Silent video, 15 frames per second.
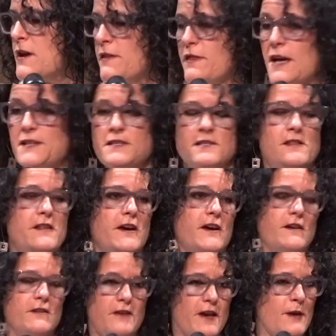
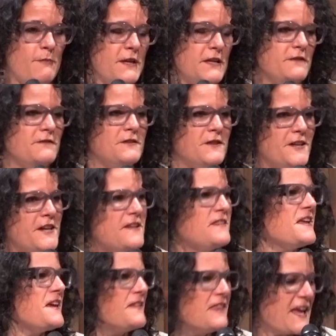Look at
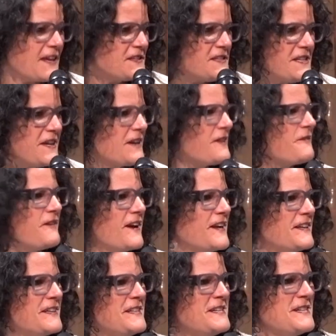the Atlantic, right?